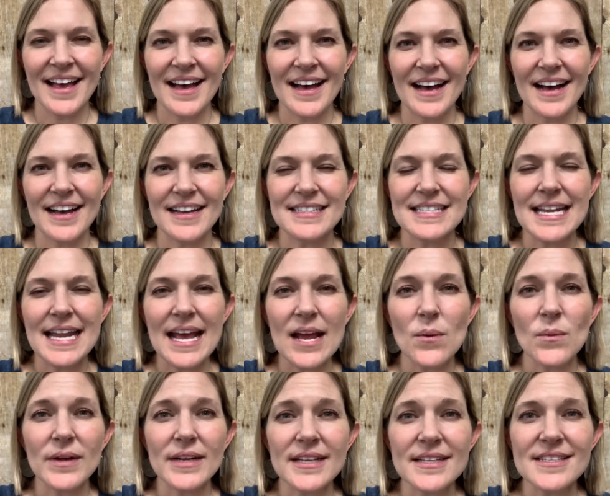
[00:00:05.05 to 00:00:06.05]
Uh, today, I
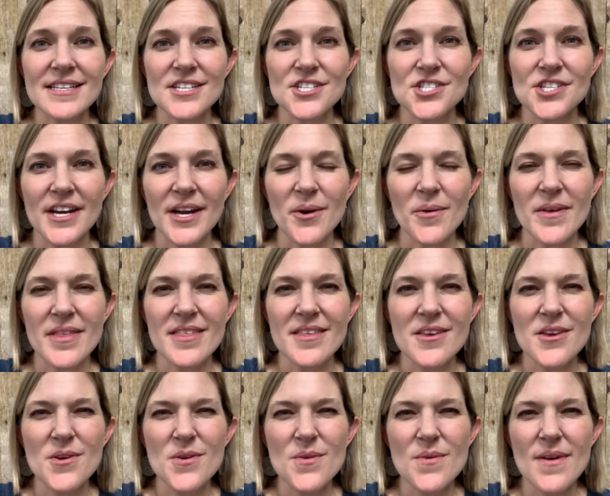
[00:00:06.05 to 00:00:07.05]
wanted to share with
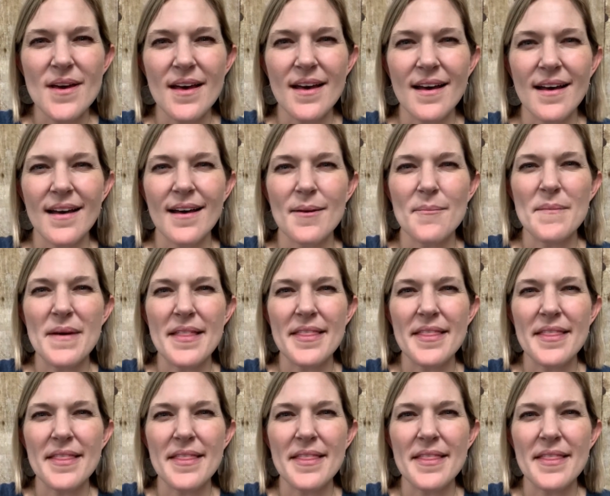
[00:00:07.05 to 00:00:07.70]
you um,